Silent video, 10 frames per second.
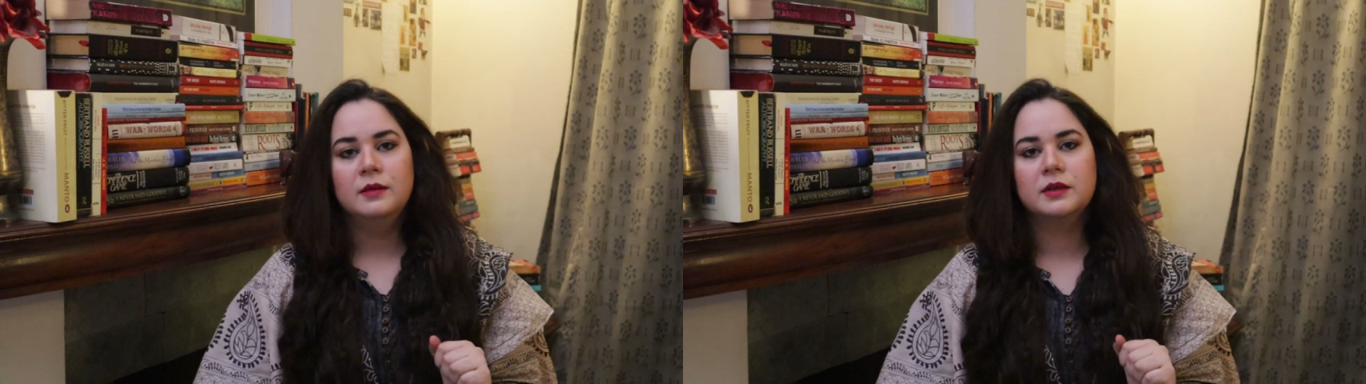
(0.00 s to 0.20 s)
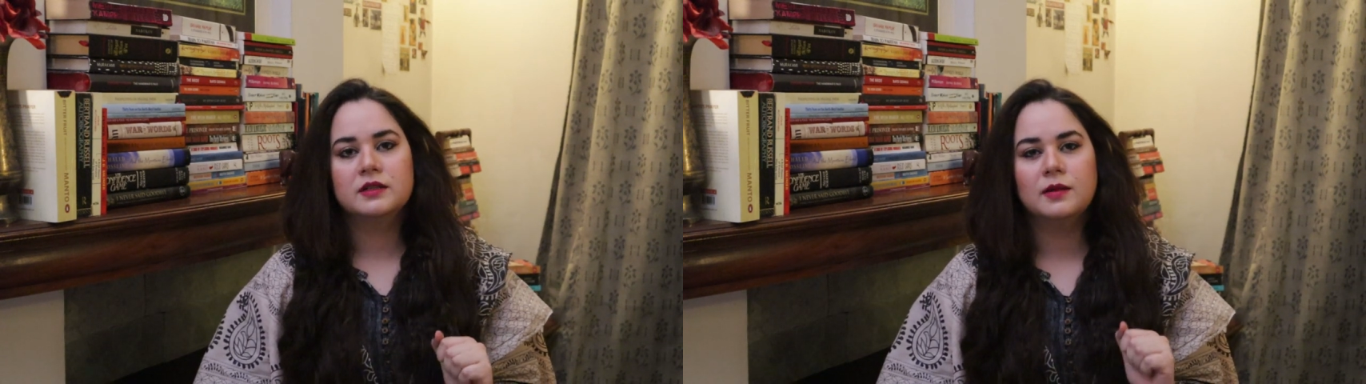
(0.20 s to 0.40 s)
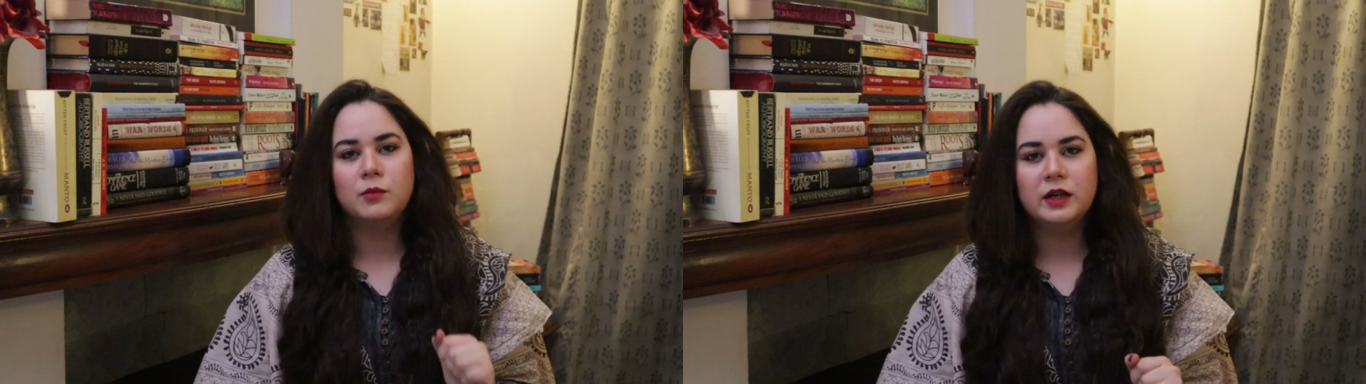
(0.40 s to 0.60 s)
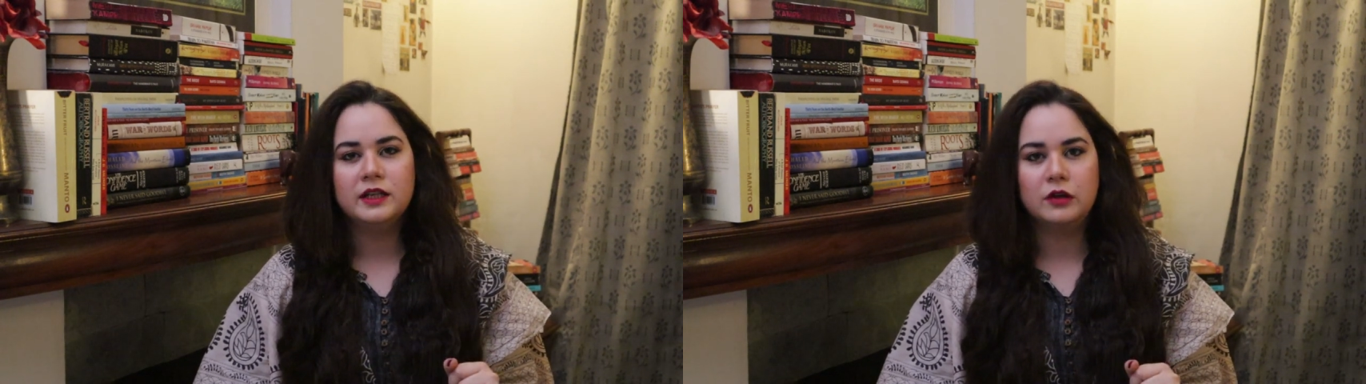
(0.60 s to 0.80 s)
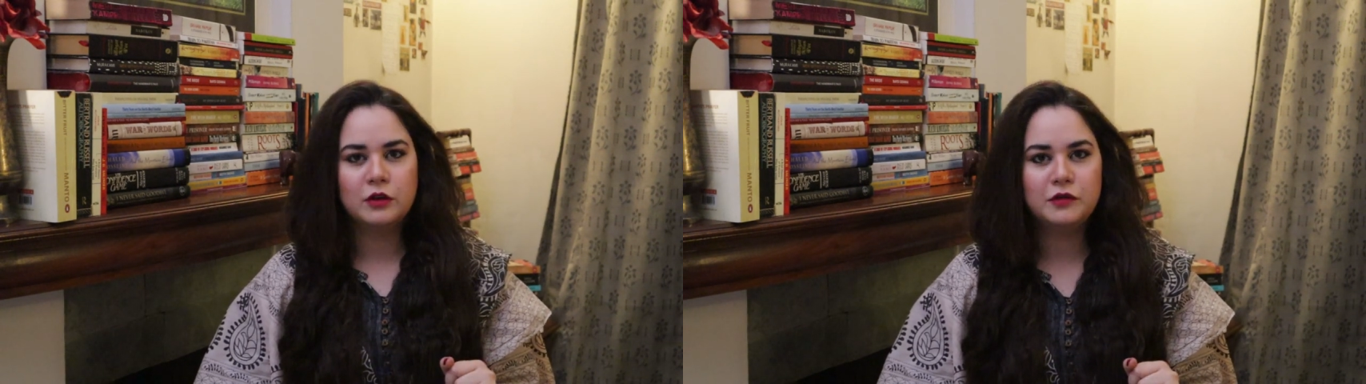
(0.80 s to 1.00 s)
because I'm
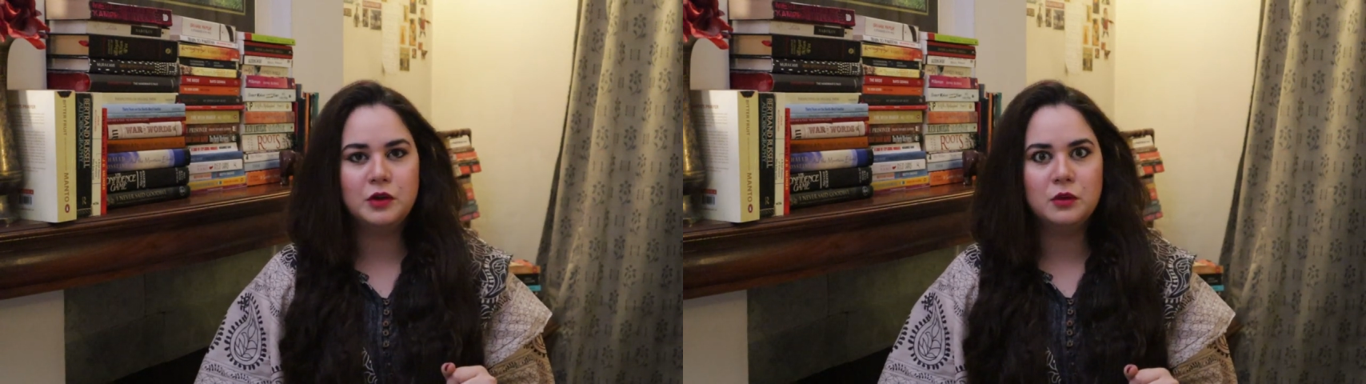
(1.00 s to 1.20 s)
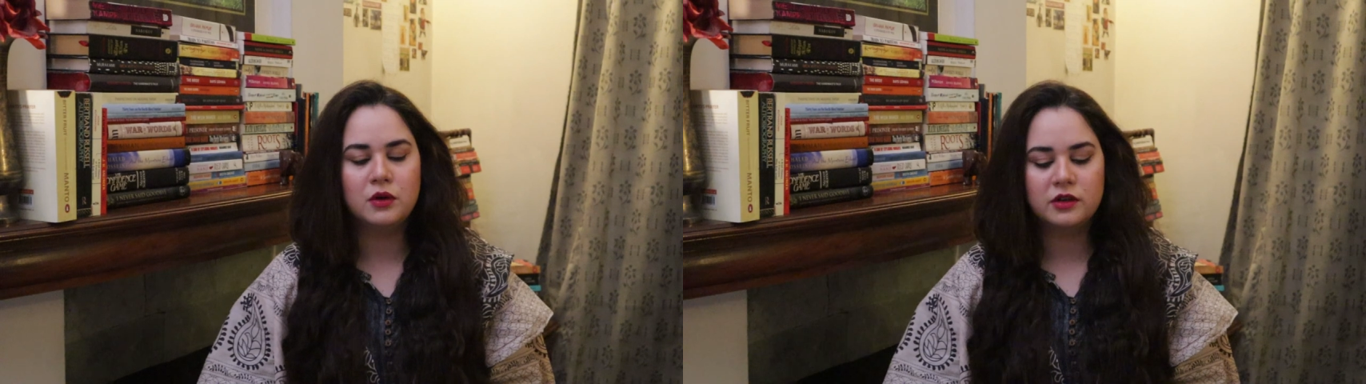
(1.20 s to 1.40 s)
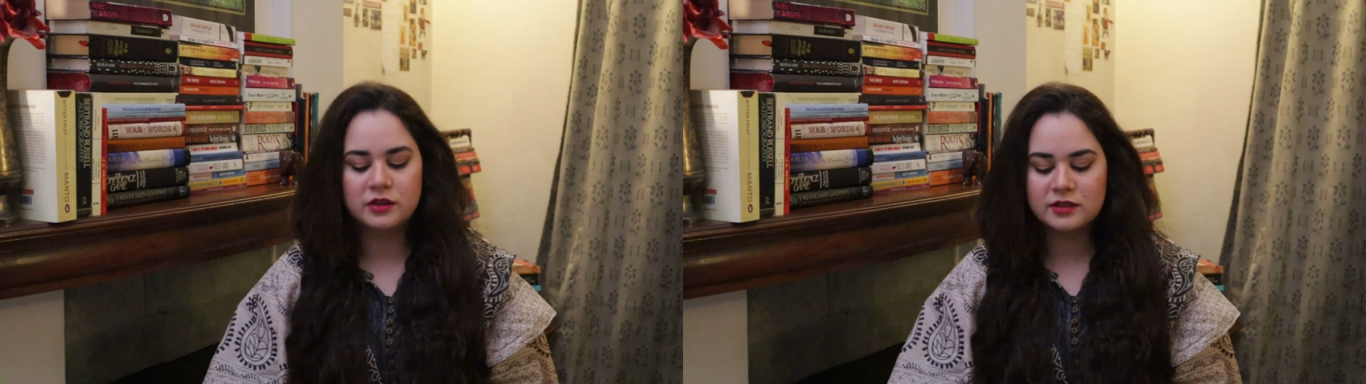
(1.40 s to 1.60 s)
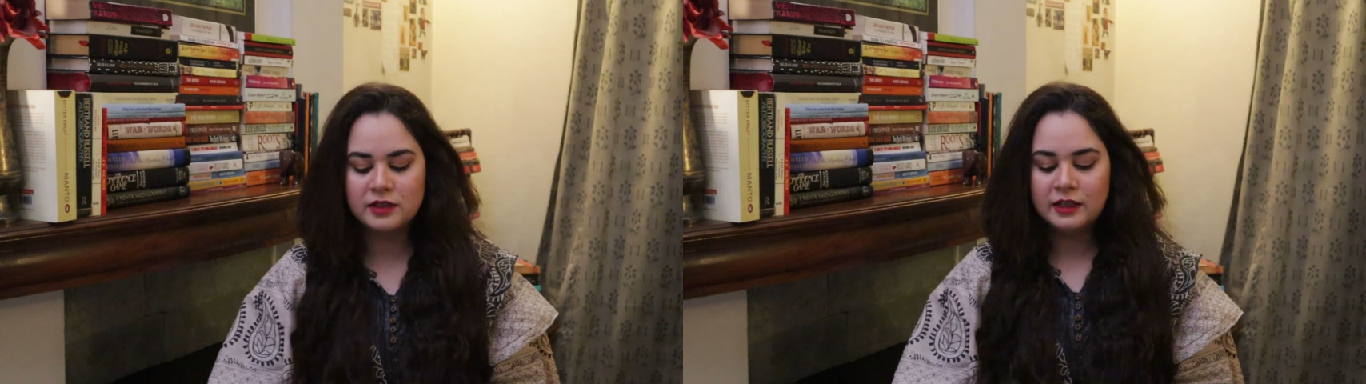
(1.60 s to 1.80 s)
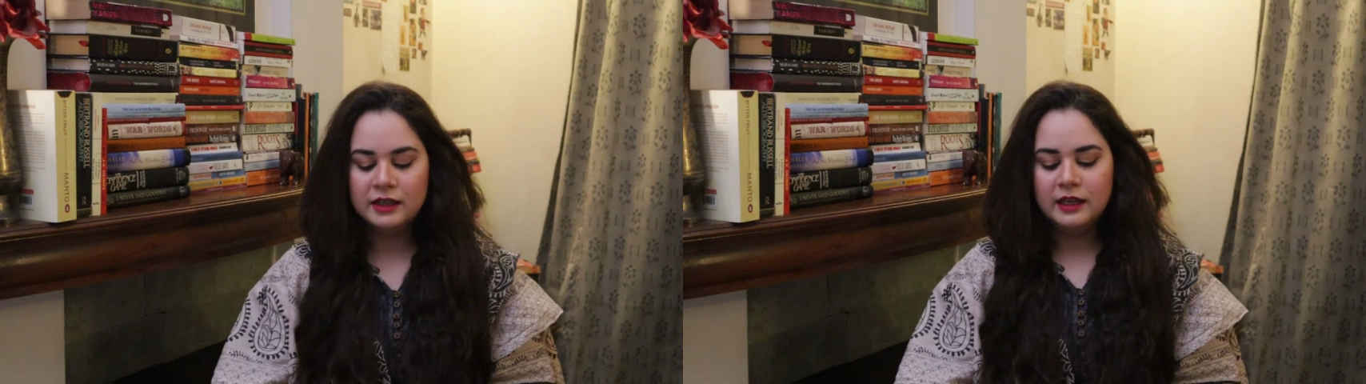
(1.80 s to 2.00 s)
waiting on a few orders.